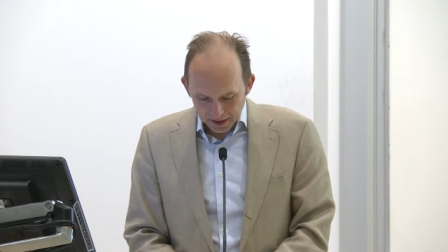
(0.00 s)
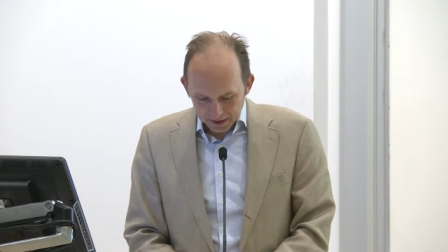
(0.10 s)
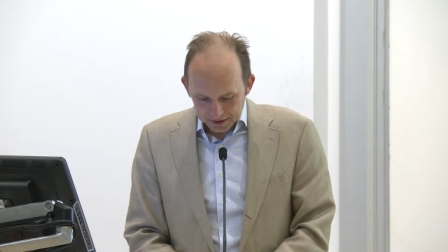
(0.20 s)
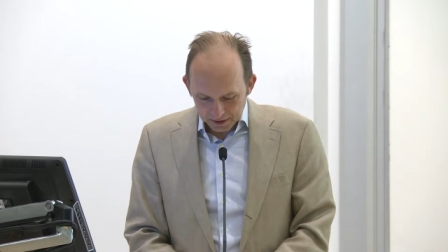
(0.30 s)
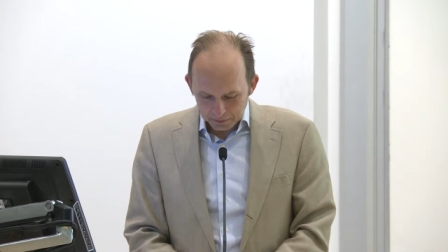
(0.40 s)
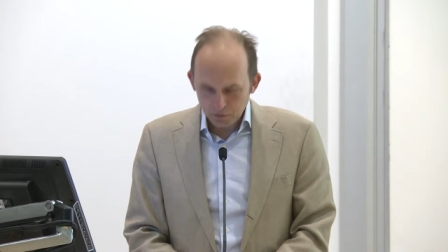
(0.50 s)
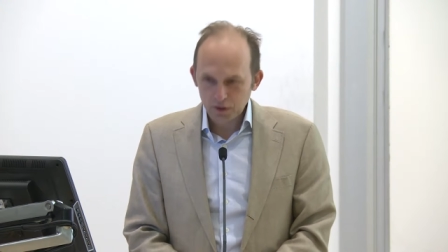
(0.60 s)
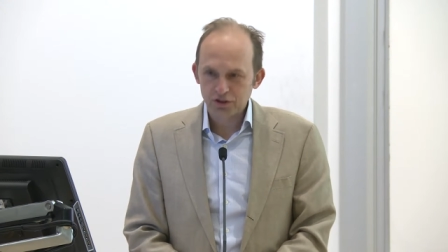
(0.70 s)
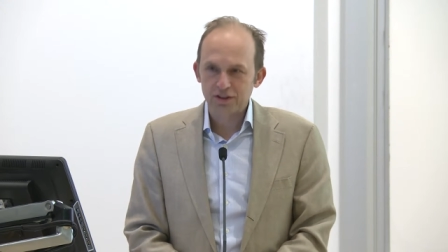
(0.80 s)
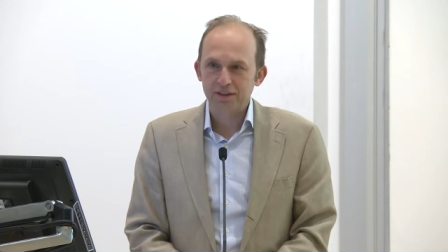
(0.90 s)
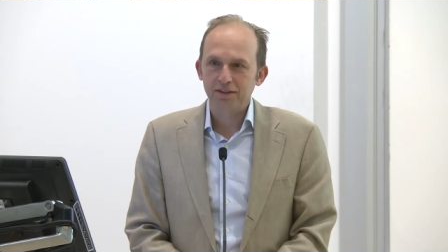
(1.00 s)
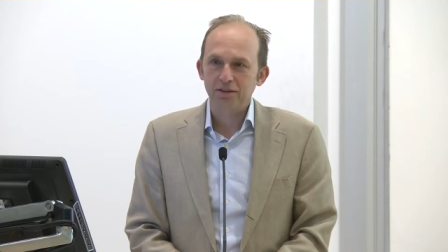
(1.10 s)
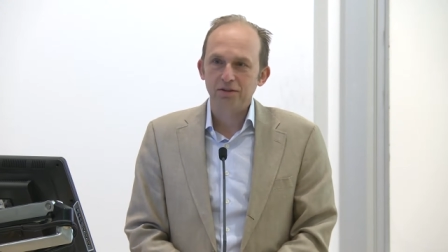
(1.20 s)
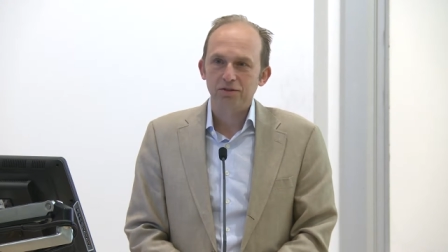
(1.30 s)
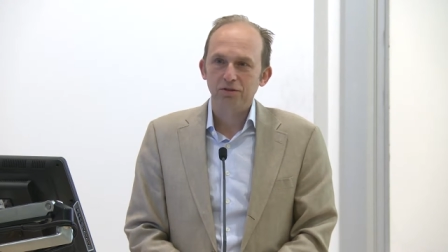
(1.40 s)
some of which is
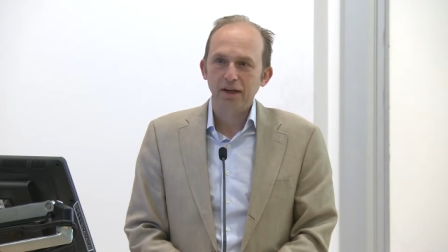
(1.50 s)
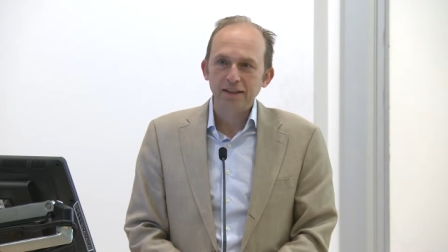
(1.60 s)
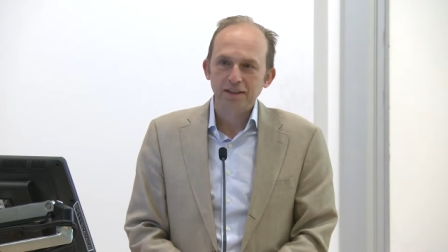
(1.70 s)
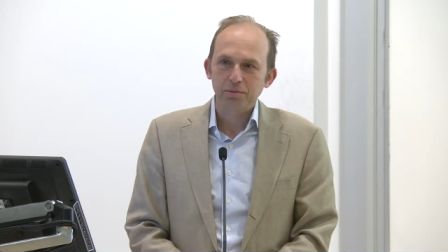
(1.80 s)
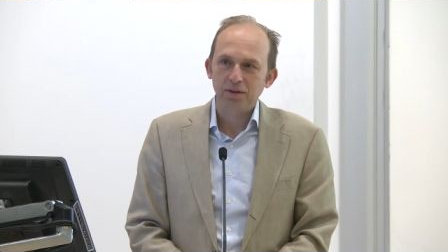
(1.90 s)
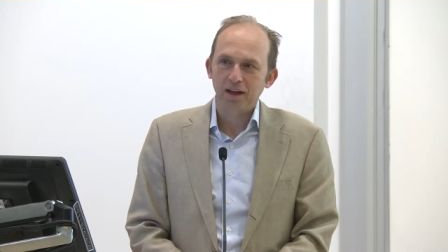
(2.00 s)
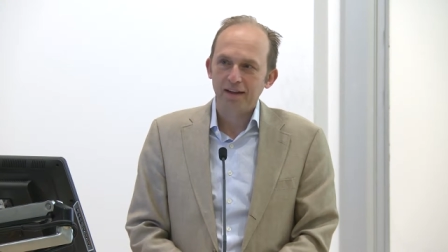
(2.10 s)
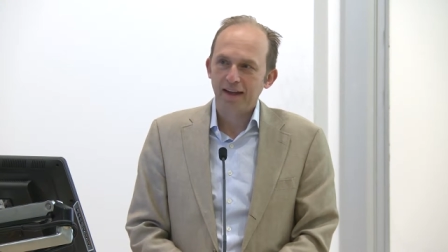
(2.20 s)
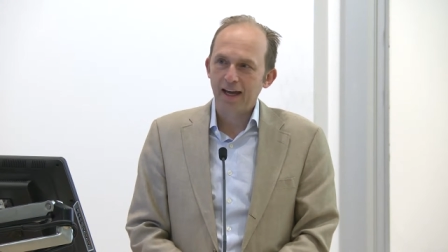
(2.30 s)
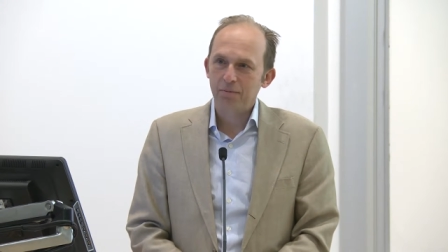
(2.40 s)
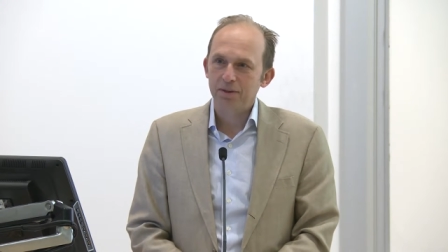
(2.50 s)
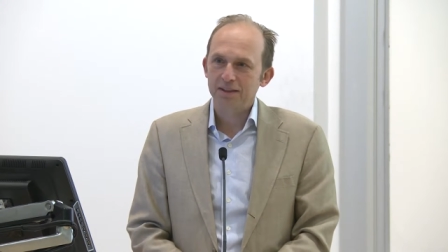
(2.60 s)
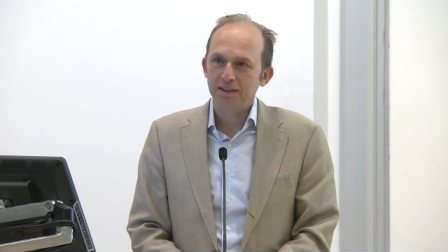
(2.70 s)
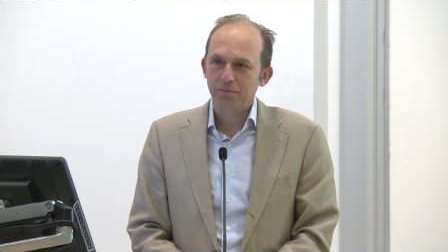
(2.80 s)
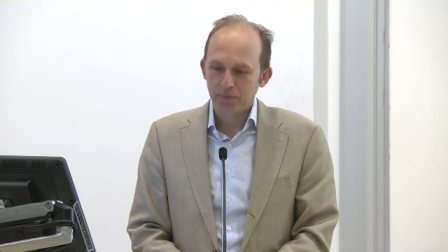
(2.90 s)
still traceable on
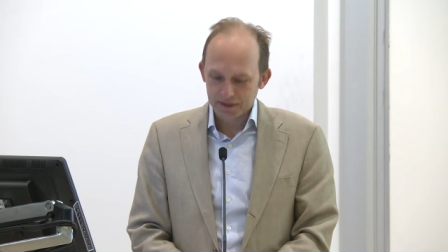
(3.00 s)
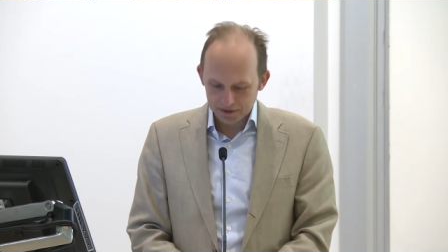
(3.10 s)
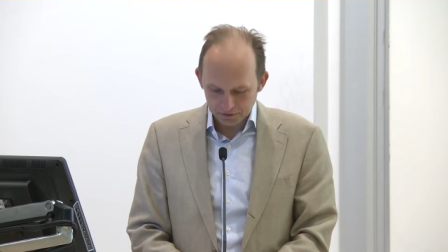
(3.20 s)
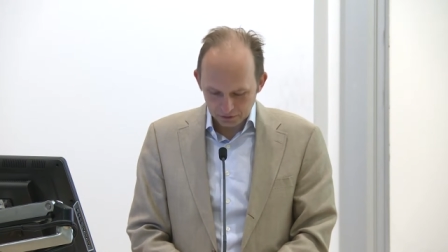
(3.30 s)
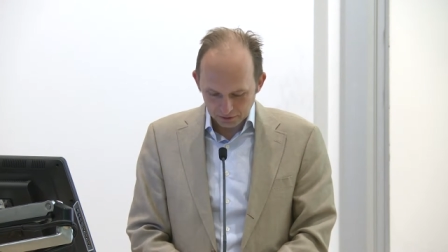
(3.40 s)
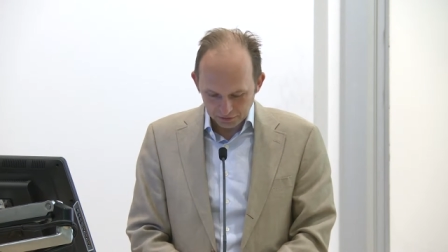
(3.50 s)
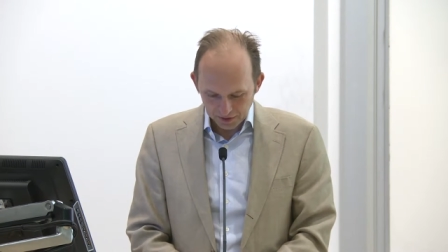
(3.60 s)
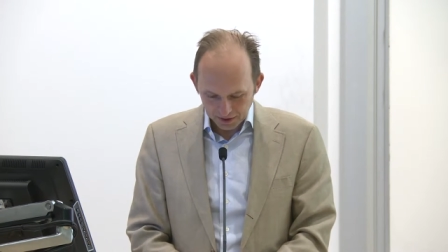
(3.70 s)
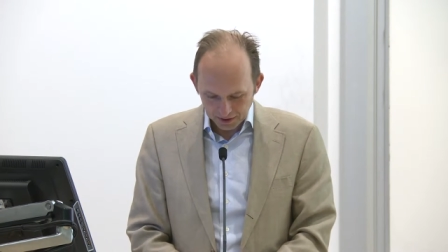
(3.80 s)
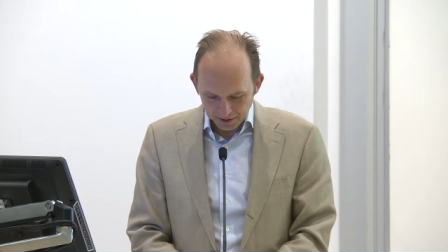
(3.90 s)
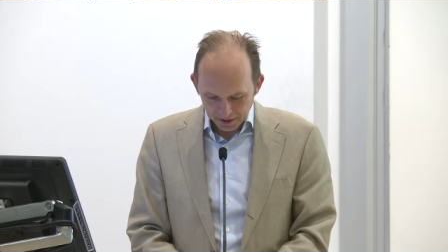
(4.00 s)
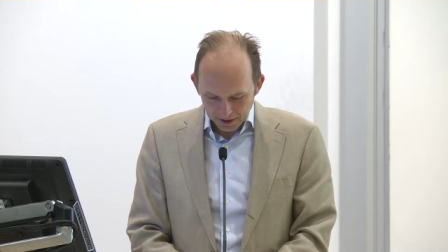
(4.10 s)
campus in bits of graffiti,